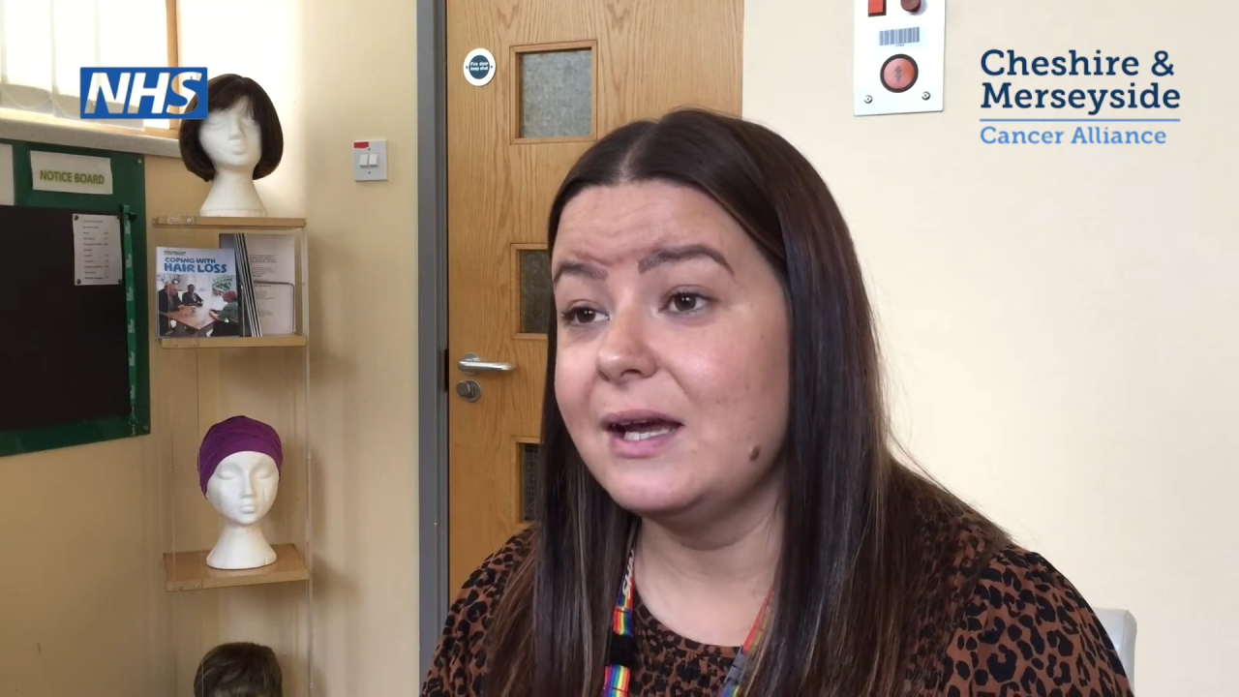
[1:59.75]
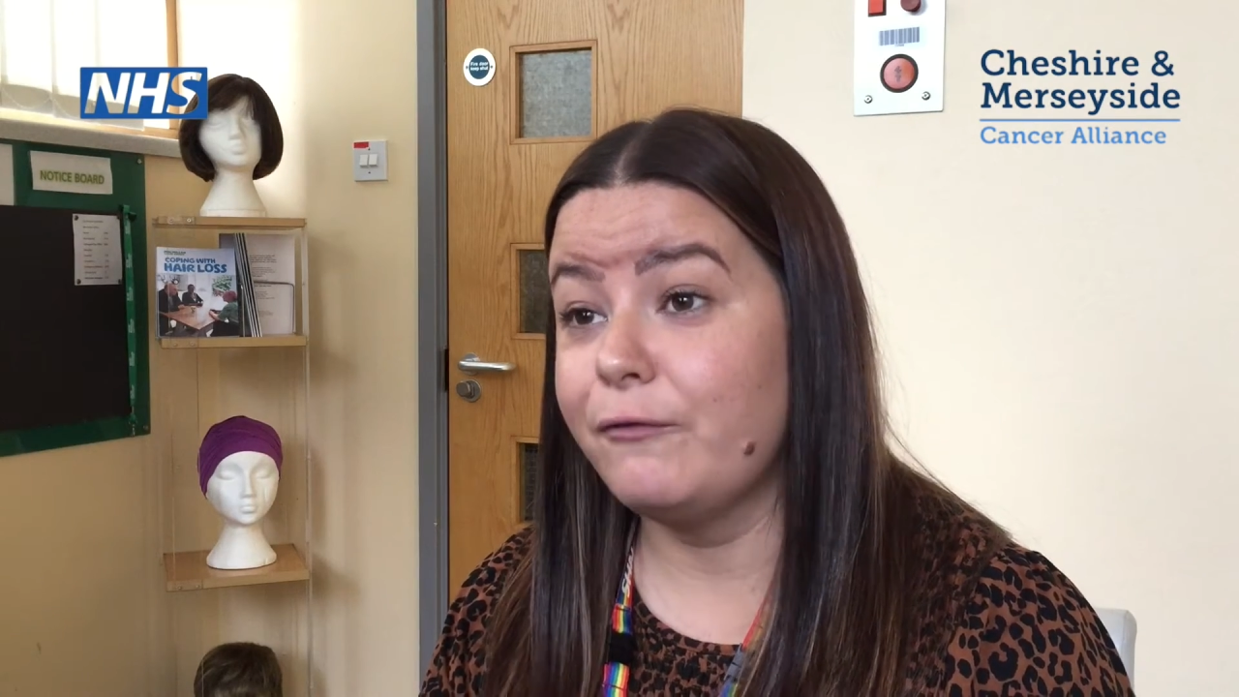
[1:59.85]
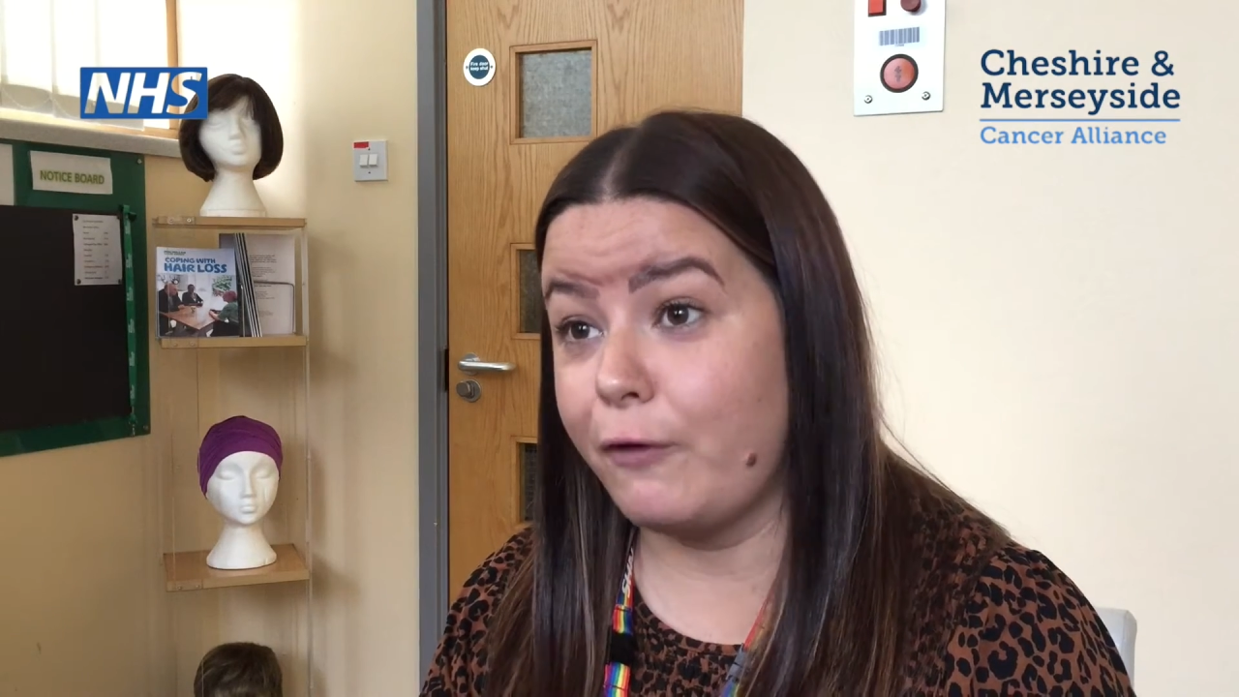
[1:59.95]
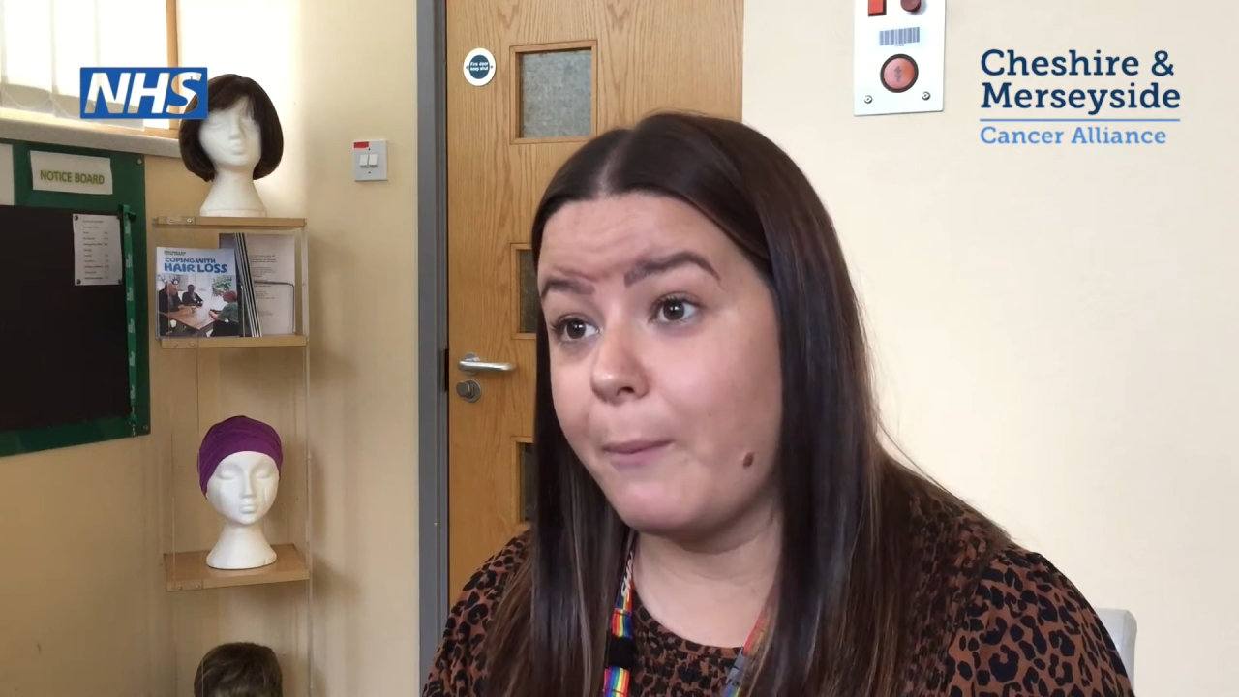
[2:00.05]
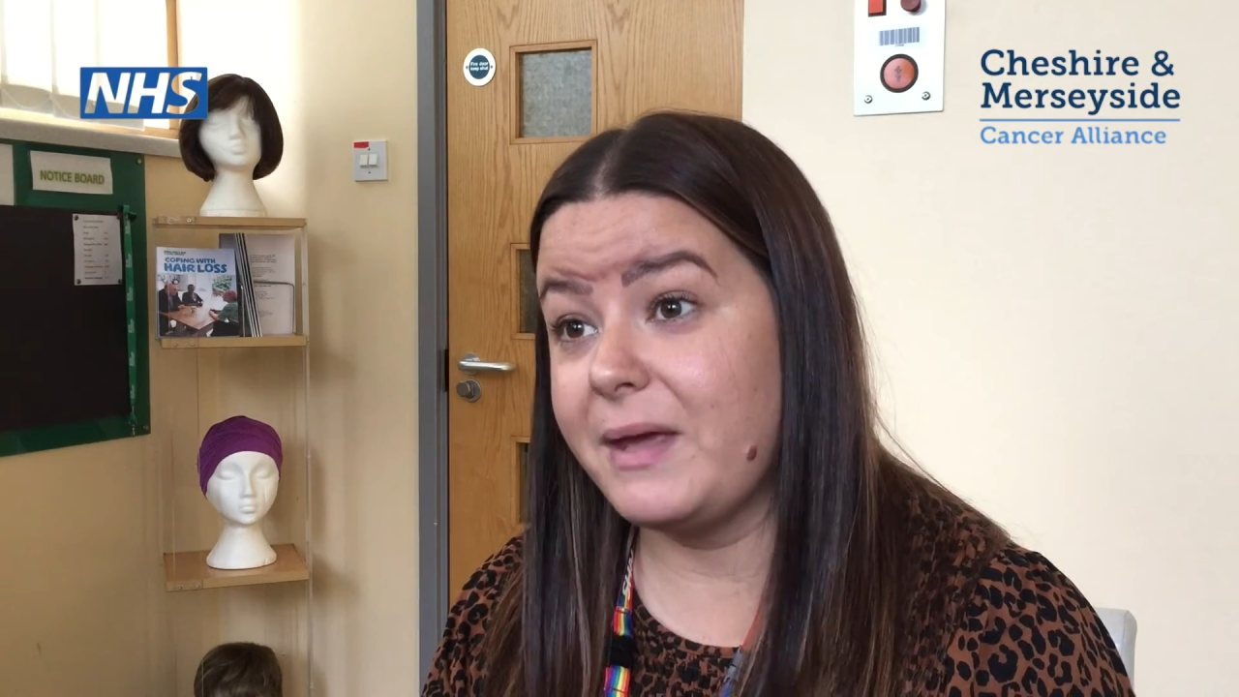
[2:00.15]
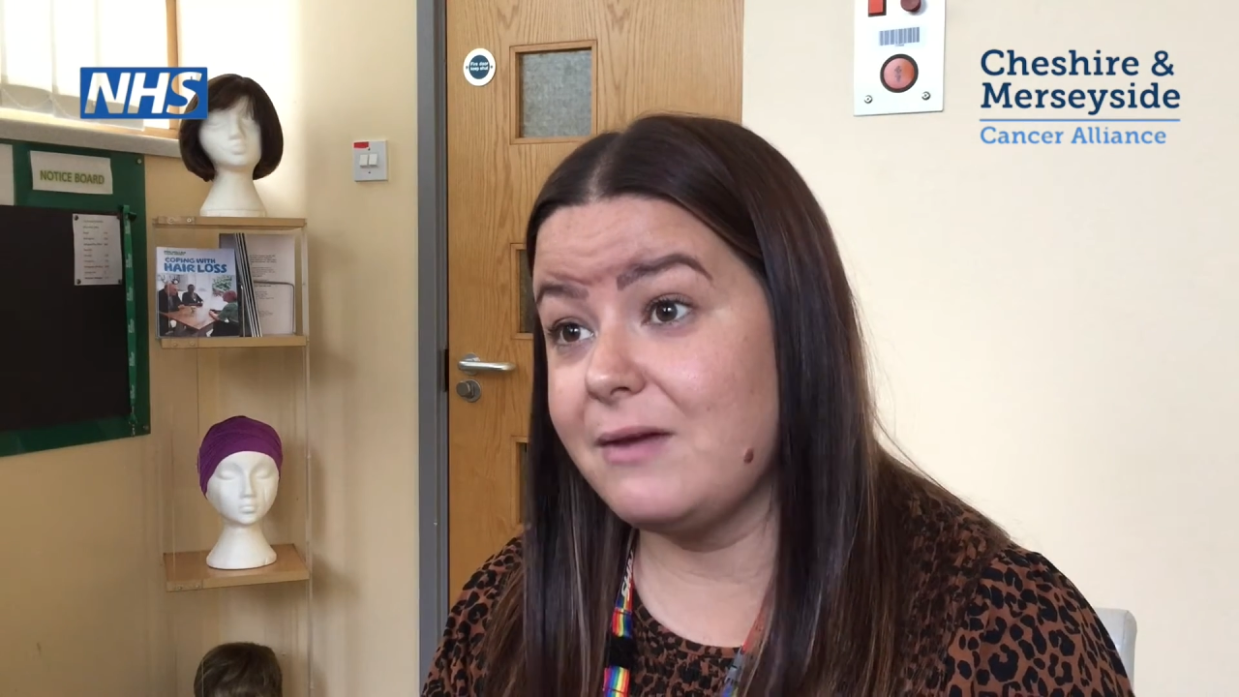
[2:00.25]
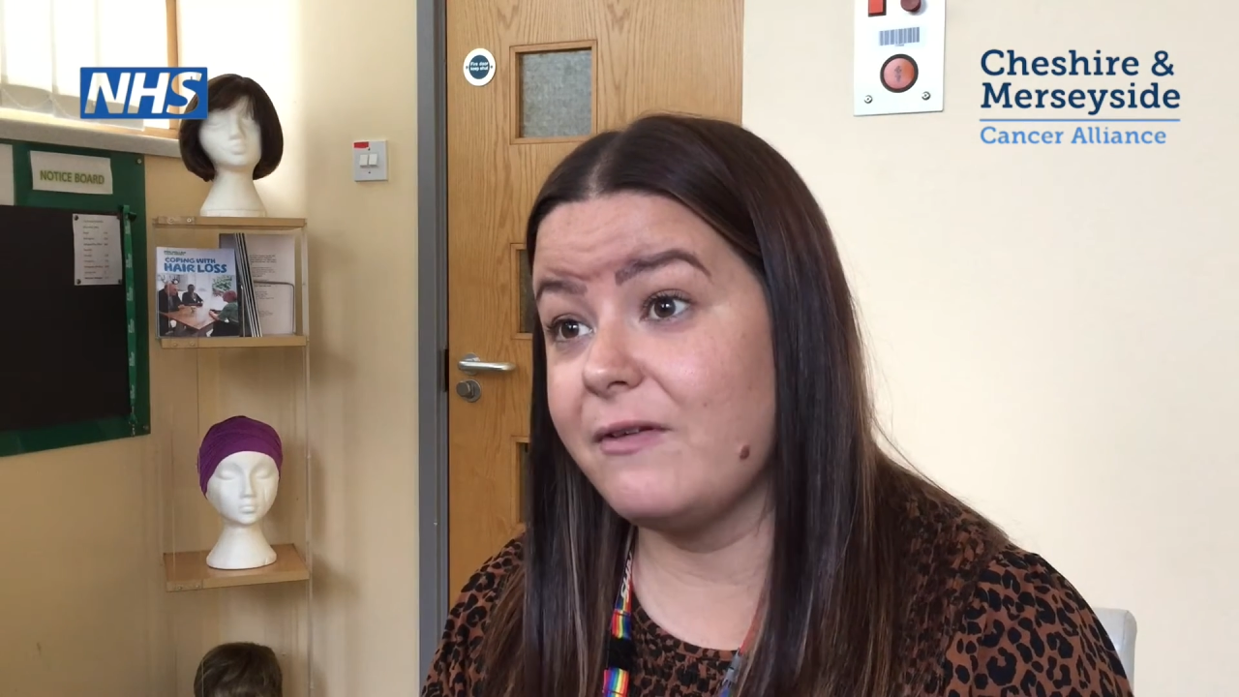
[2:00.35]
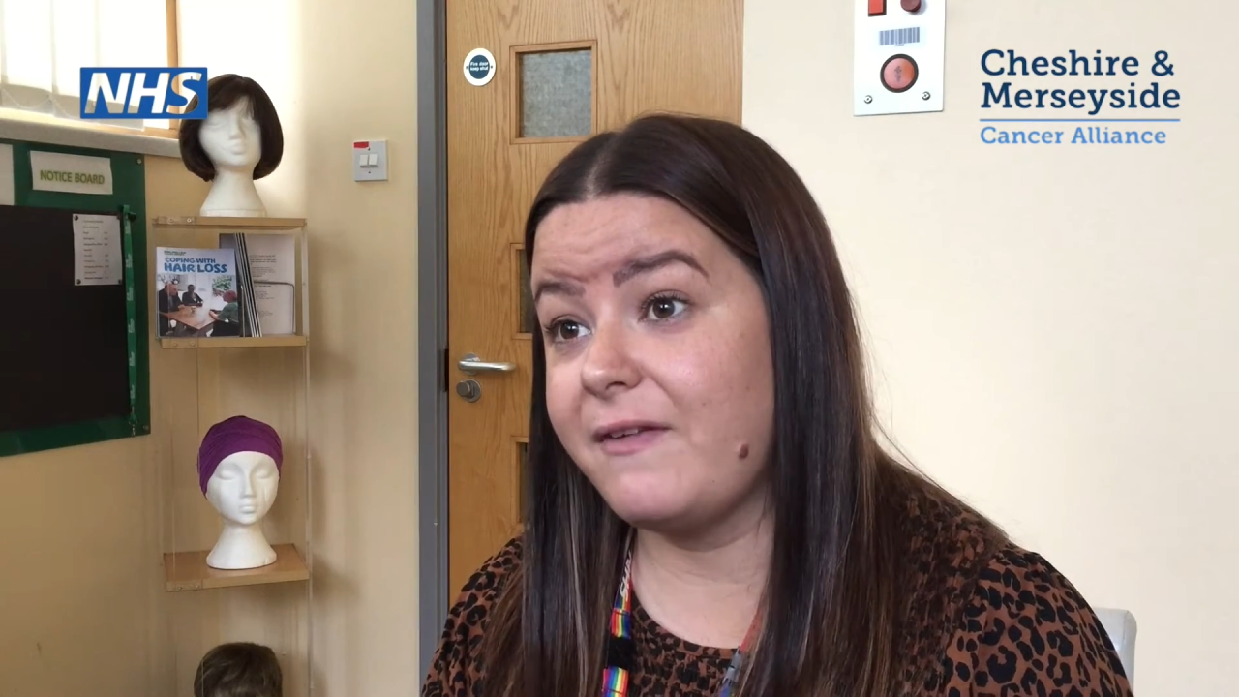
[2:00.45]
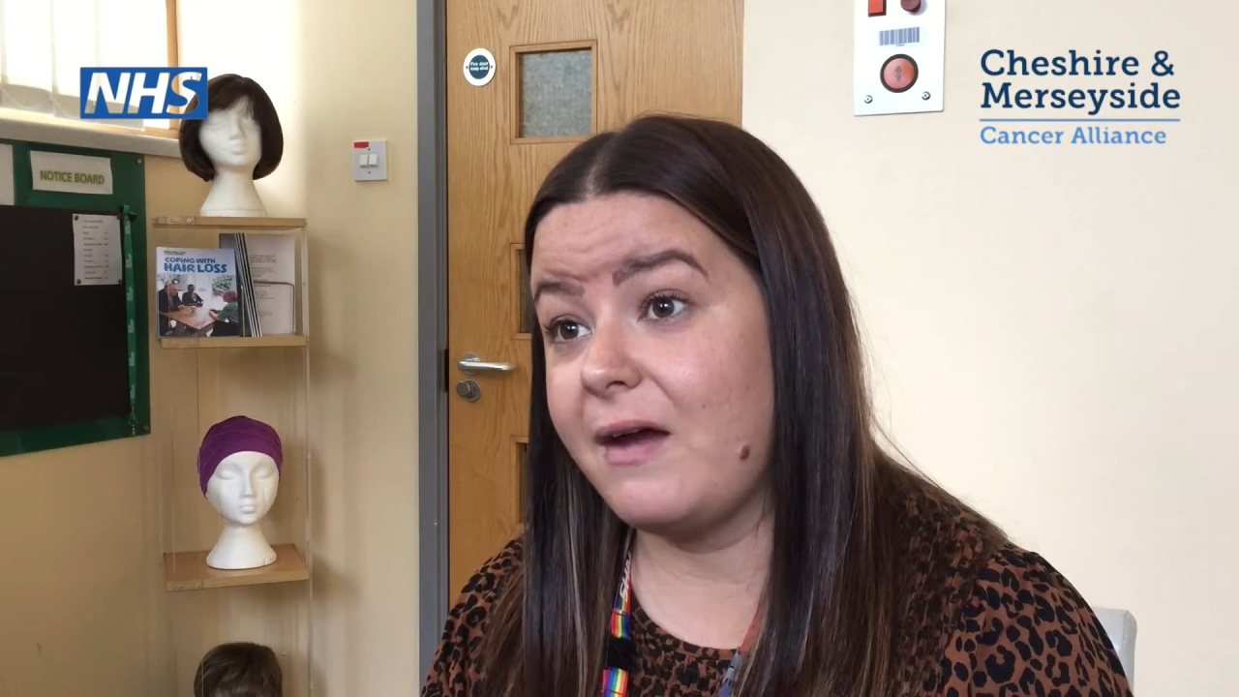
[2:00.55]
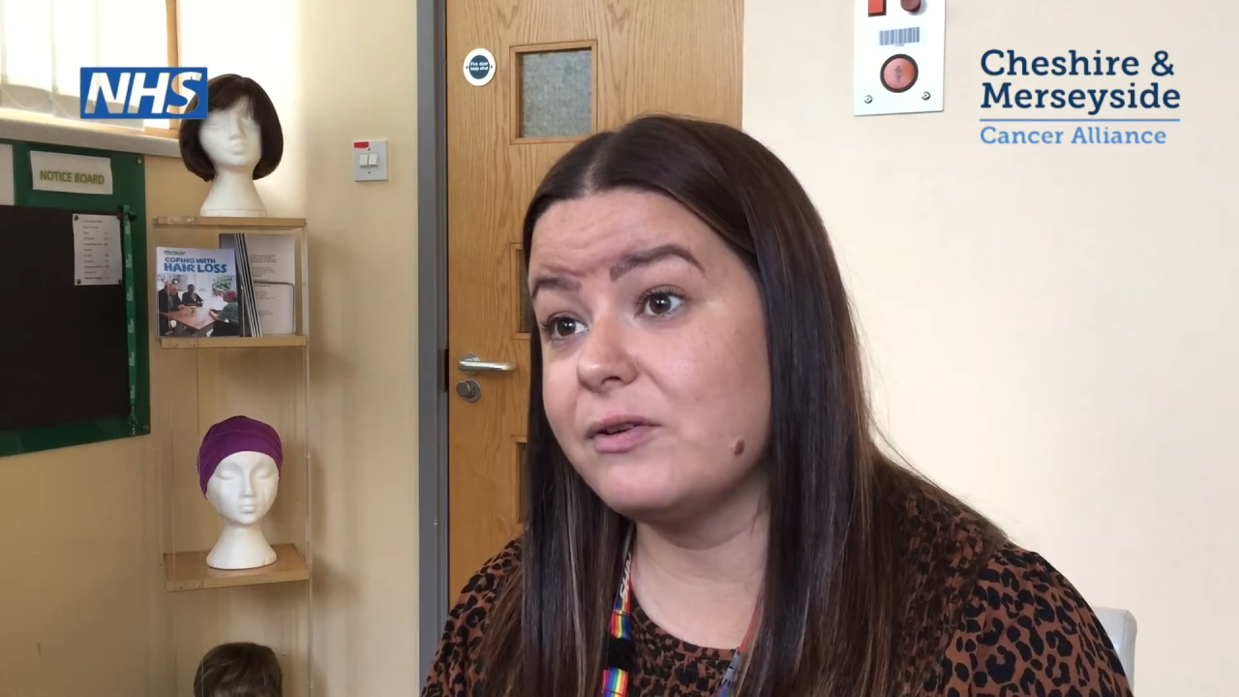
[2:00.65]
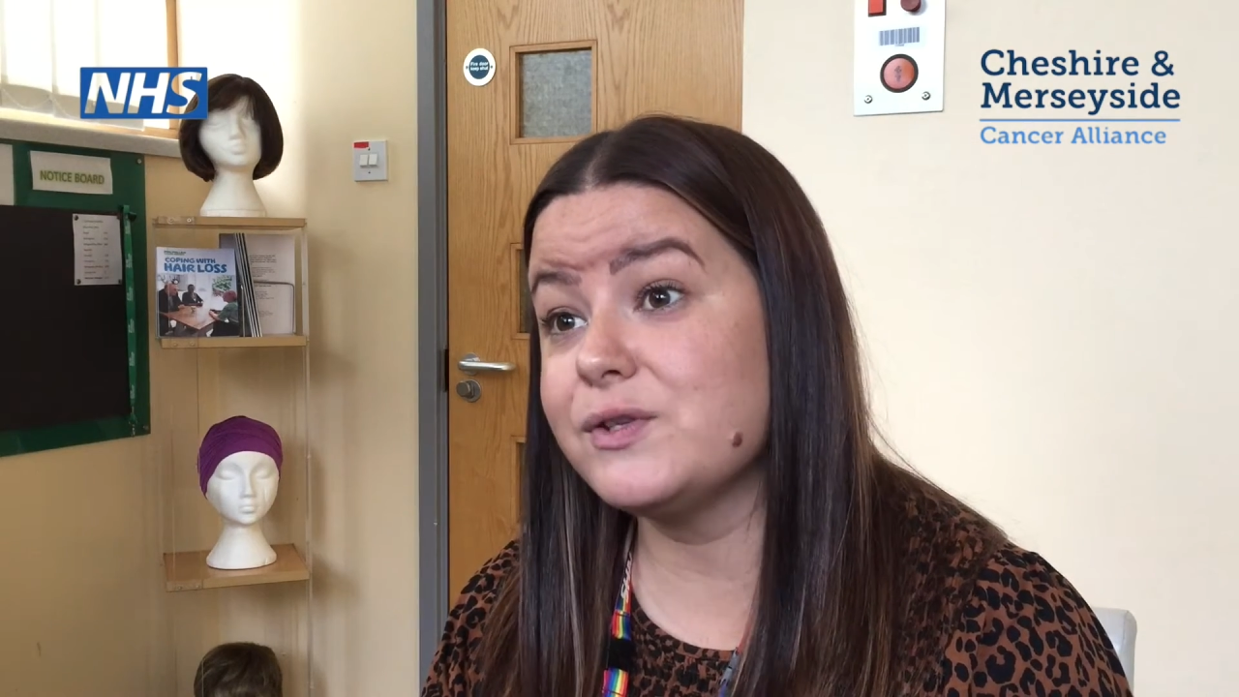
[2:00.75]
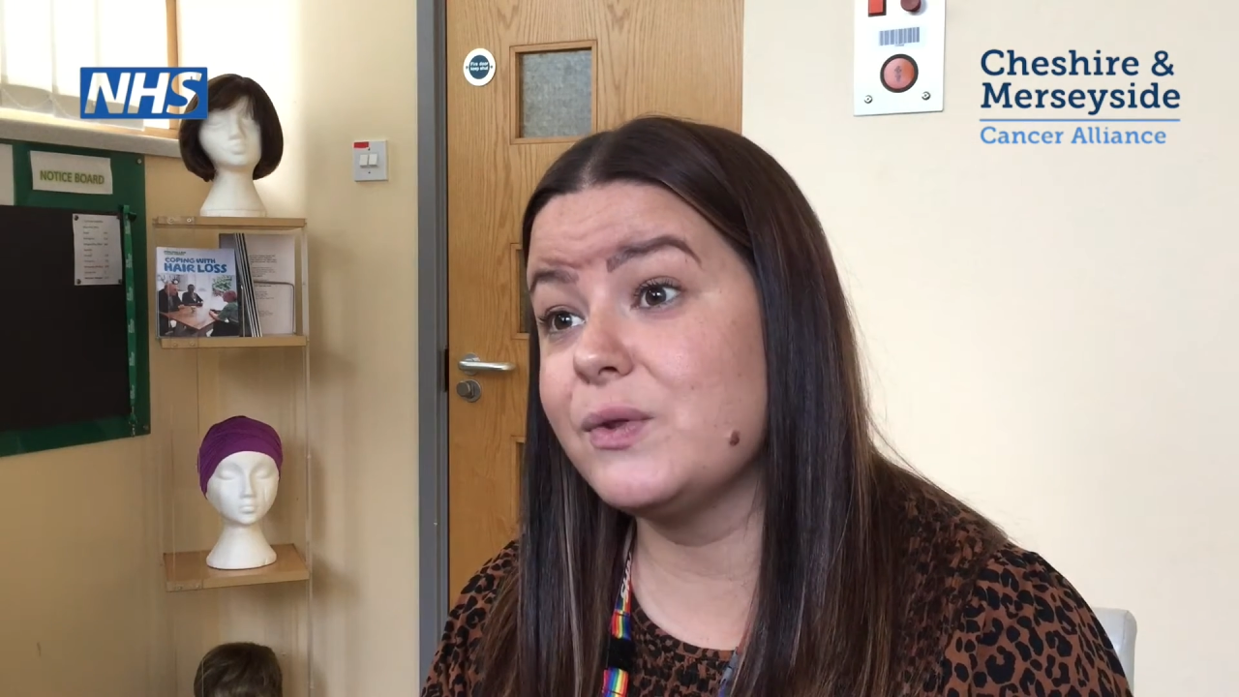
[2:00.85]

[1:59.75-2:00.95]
from e-referral,